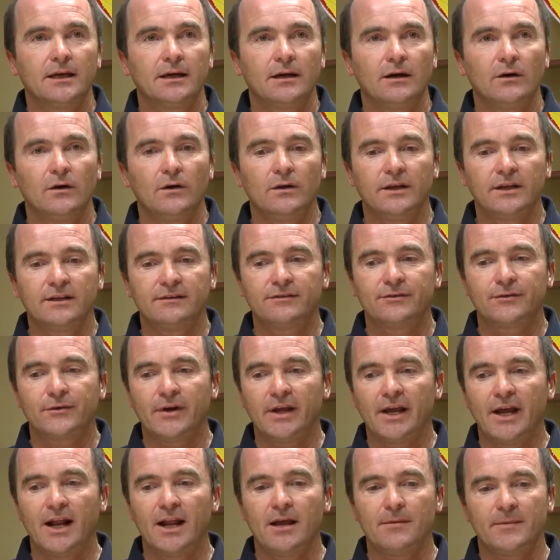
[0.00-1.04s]
All these
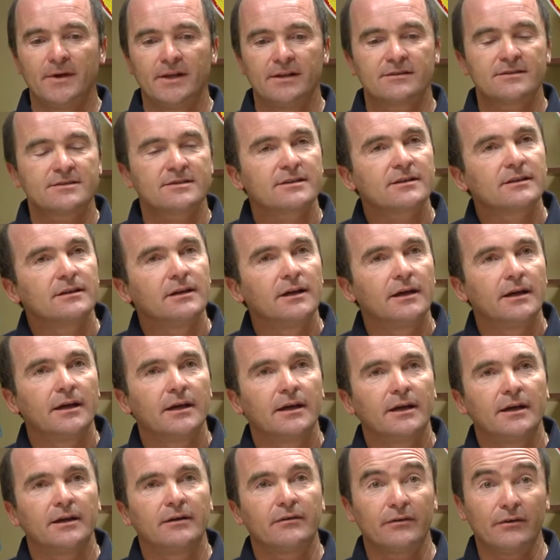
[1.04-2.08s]
three elements,
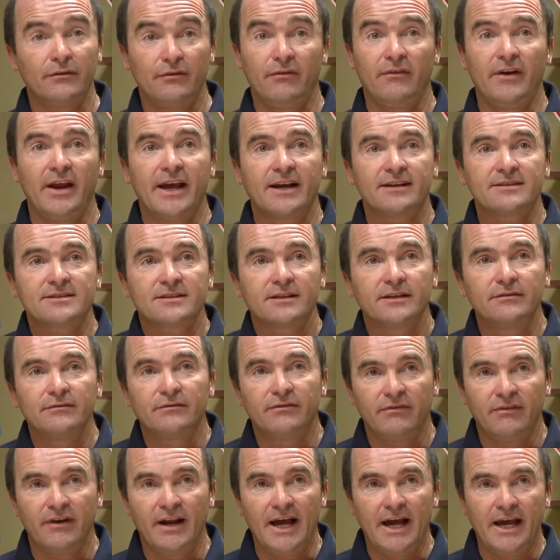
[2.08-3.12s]
it reflects in
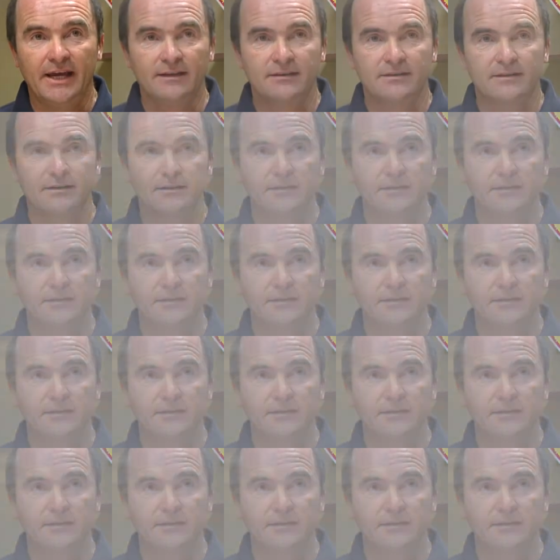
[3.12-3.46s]
flight.